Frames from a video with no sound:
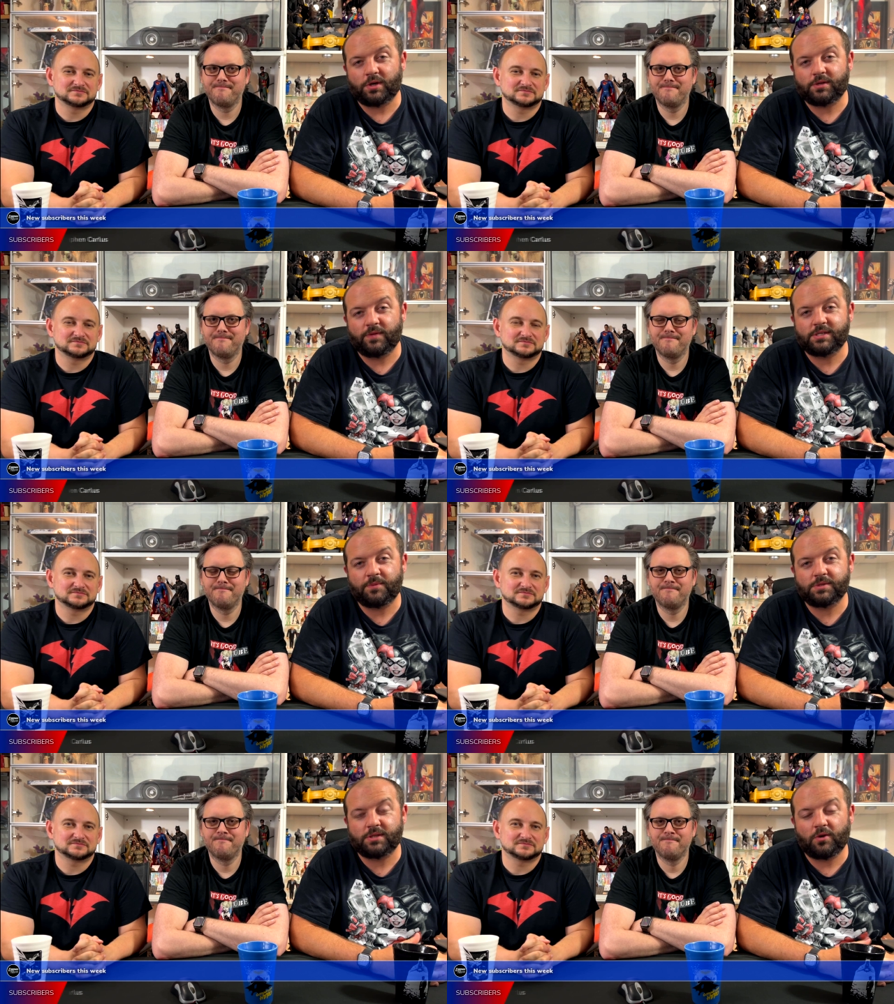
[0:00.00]
Speaker 1: reaction of this
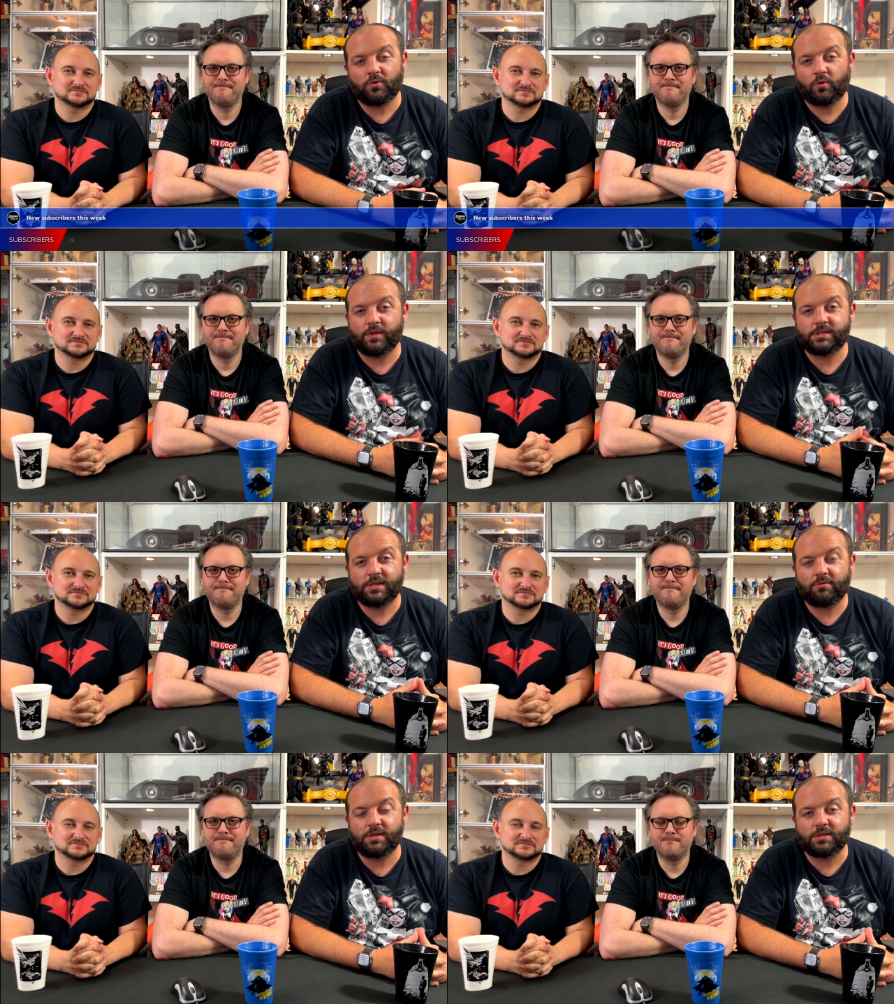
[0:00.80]
episode, all of this
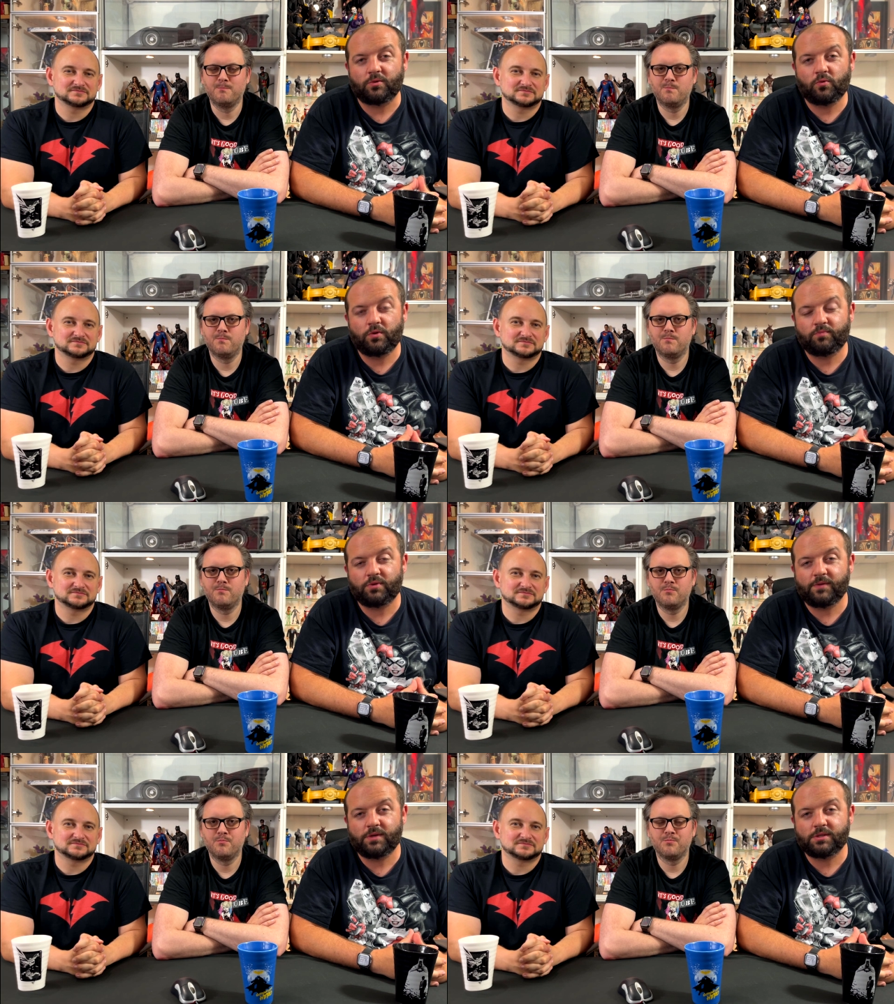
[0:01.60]
series, and all the
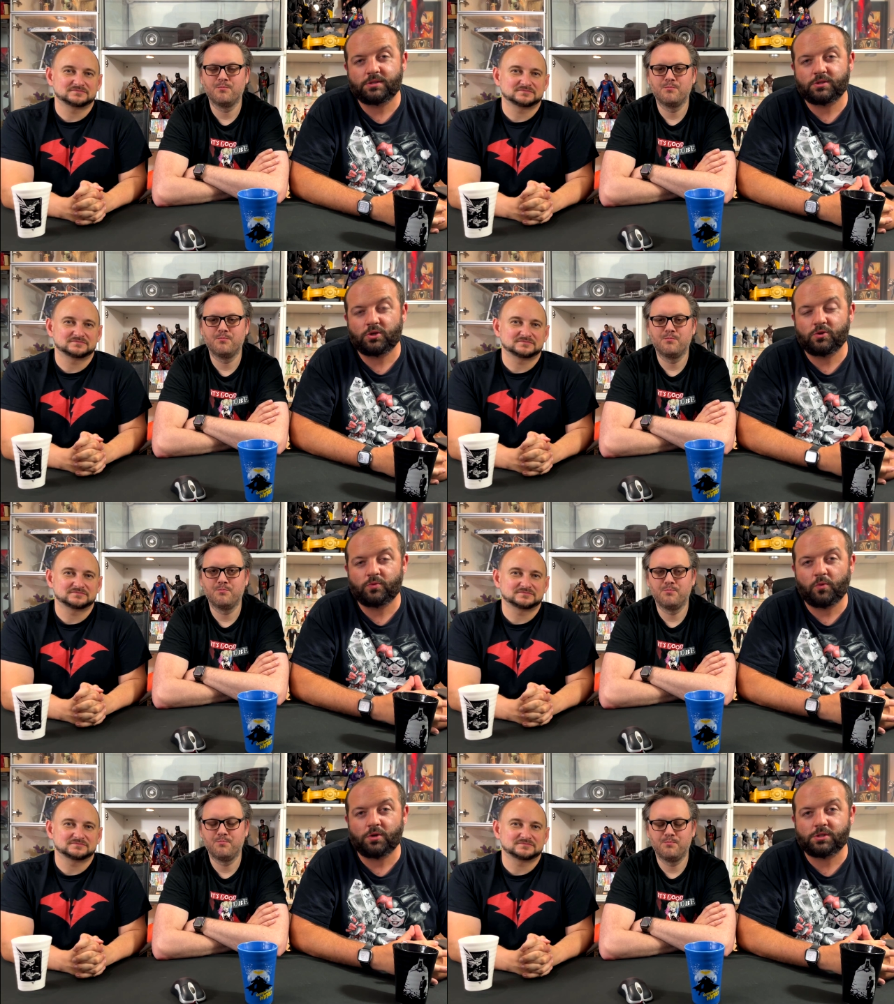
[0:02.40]
previous shows
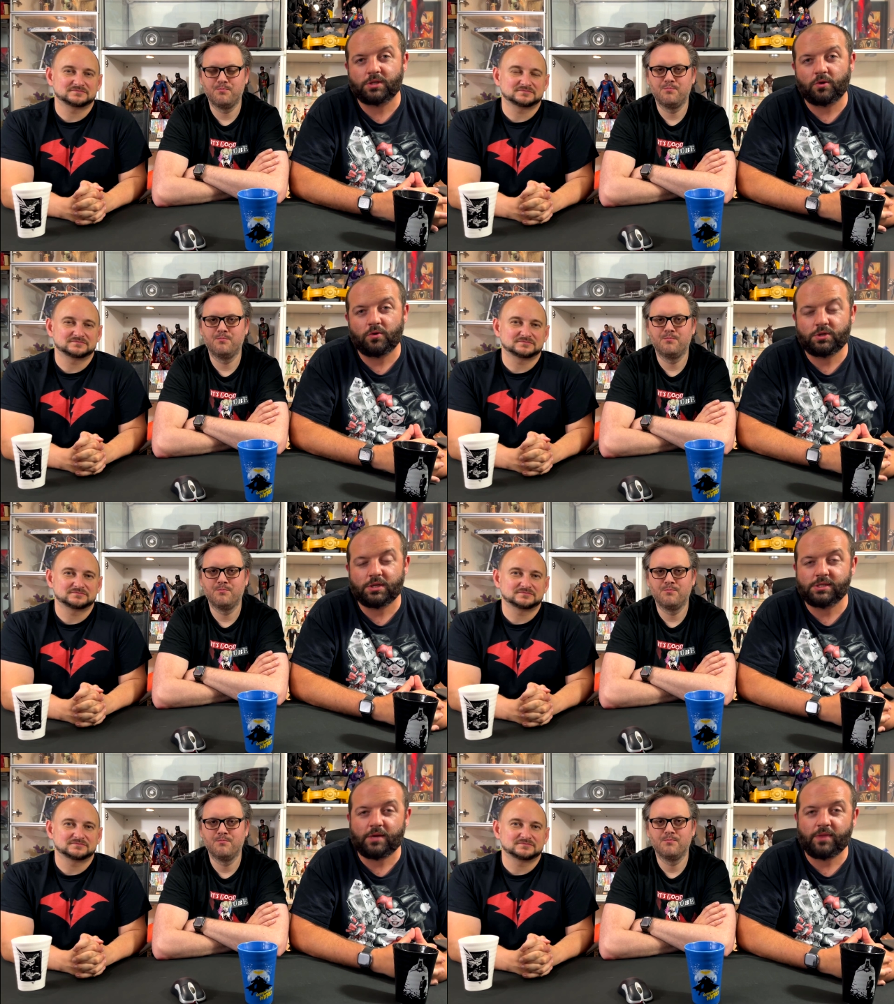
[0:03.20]
we watched. So go
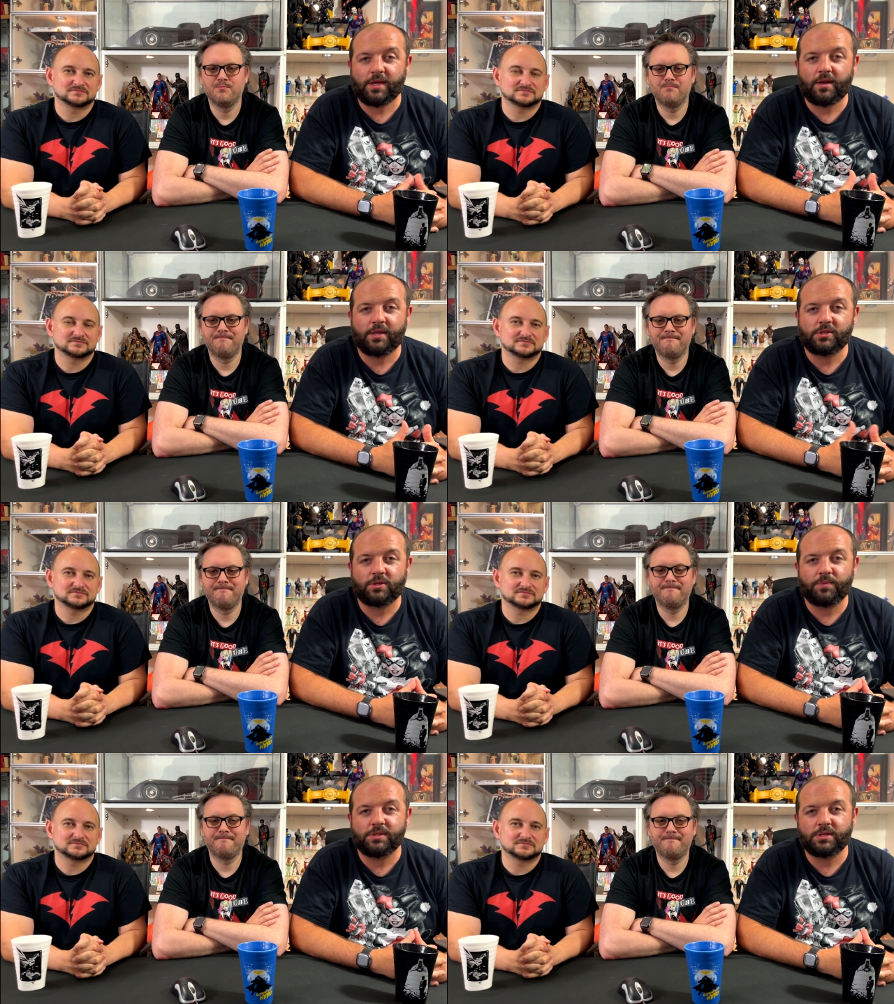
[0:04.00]
check us out there and let's
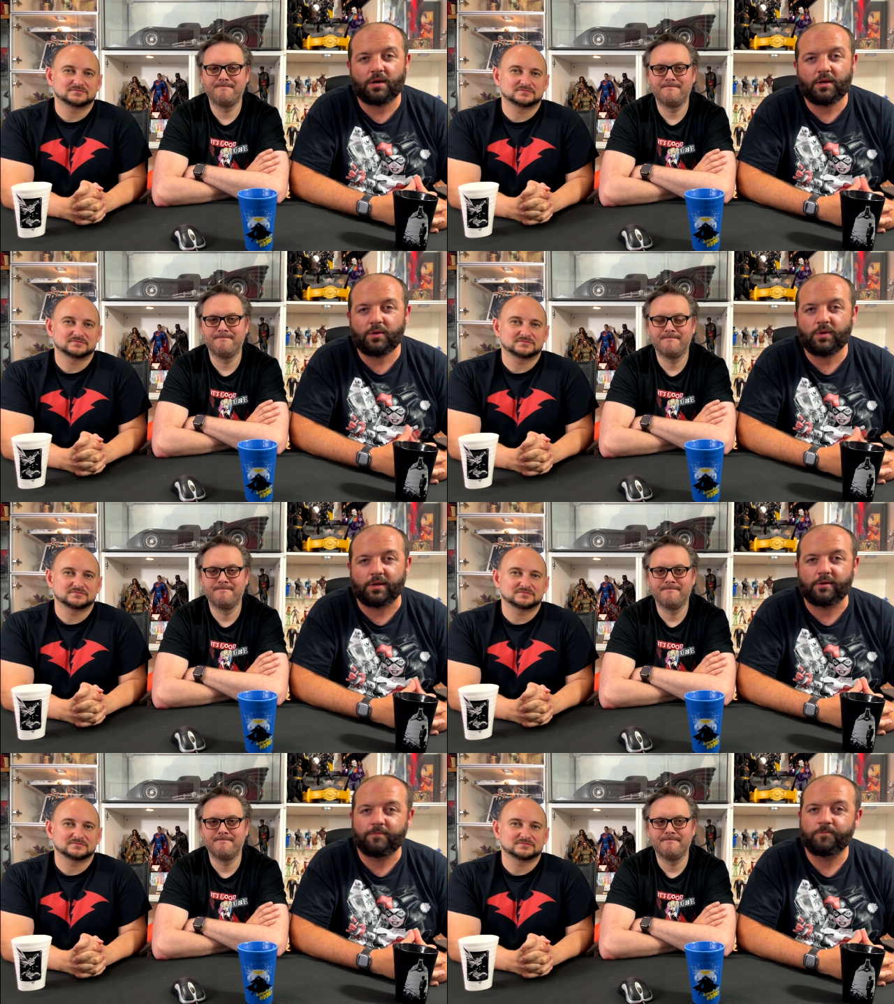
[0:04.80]
jump into Harley Quinn.